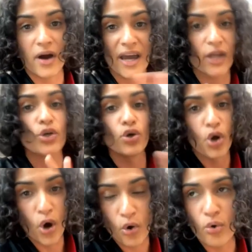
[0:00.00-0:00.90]
I had
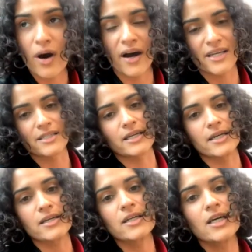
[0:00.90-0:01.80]
no
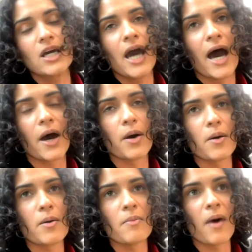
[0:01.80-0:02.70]
idea.
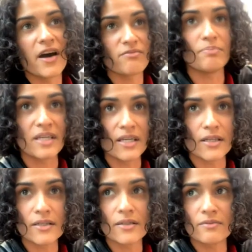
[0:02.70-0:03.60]
I've
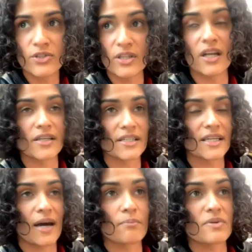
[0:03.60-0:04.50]
been to the London
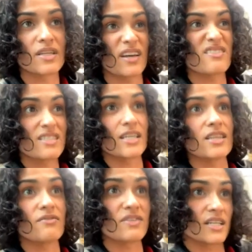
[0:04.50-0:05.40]
campus and I've seen
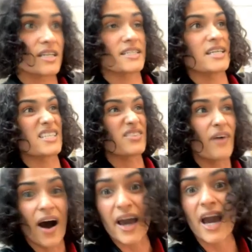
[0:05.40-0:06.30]
the facilities, and if
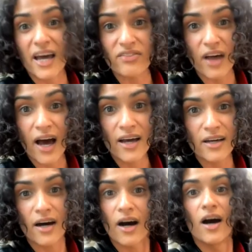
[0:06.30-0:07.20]
I had that,
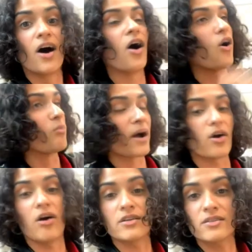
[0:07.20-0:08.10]
oh my
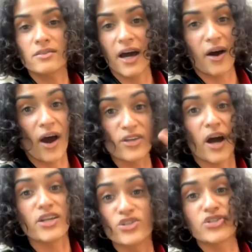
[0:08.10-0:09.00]
God, I
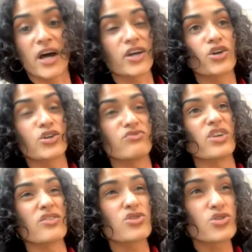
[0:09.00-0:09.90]
could have
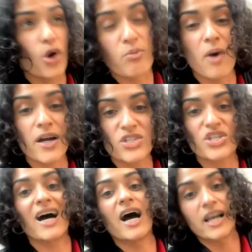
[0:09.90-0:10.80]
done so much
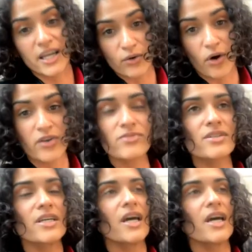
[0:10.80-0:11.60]
earlier on.